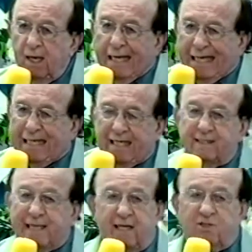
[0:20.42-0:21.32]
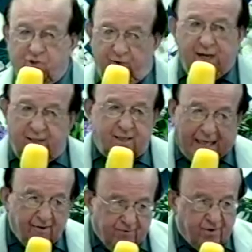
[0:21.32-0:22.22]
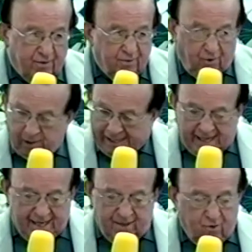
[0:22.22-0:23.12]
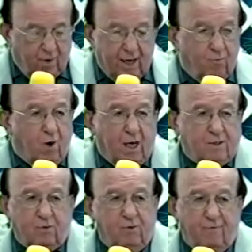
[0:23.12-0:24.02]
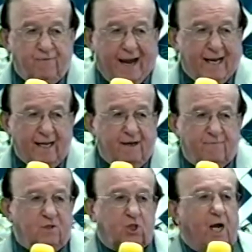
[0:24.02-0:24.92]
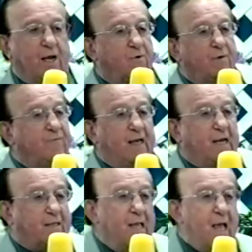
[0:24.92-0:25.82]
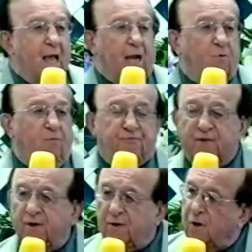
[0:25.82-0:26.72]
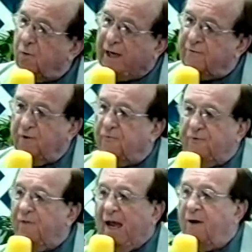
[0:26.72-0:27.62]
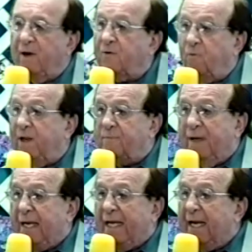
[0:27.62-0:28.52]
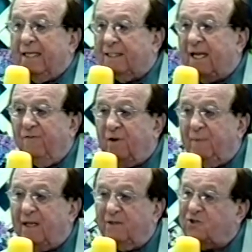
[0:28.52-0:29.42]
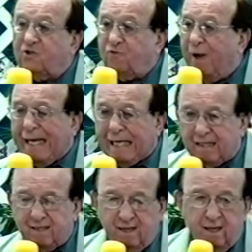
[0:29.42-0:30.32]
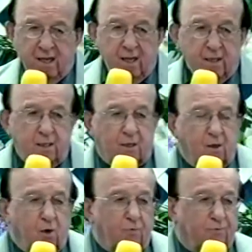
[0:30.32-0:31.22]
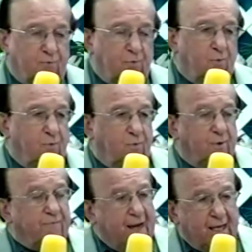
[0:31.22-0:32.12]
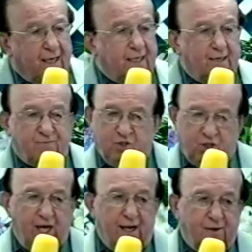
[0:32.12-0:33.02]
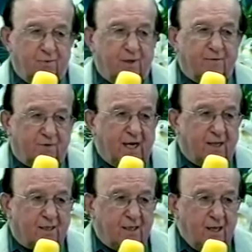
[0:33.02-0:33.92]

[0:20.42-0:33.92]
He is our strength giver. Though, yea, though I walk through the valley of the shadow of death, I will fear no evil, for thou art with me. He has given me the strength to go through the valley of the shadow of death.